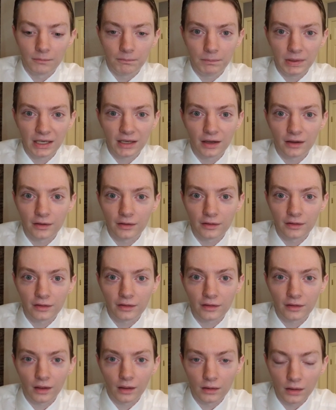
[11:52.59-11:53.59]

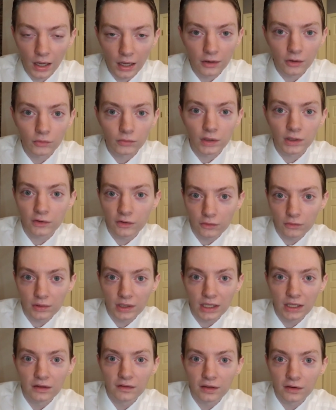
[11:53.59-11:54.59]
because not only do you
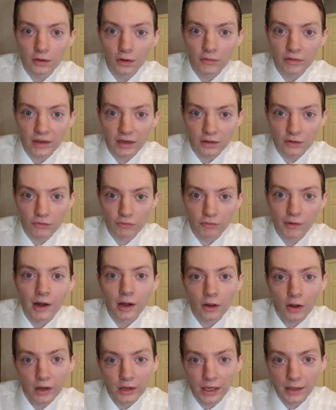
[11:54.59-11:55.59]
need to know that it's
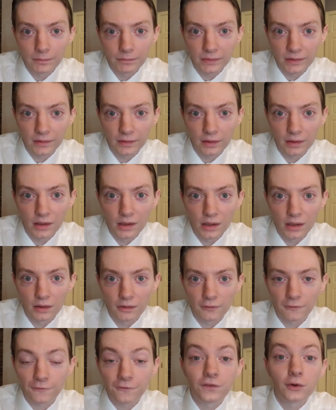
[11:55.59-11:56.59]
running on empty
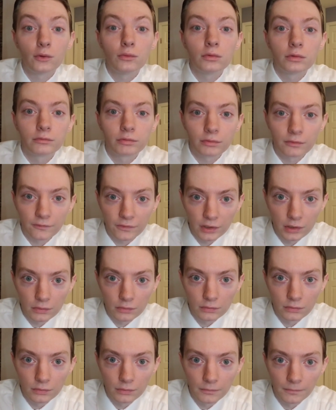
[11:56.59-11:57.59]
food
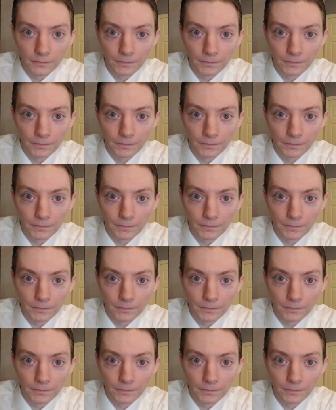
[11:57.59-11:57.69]
review,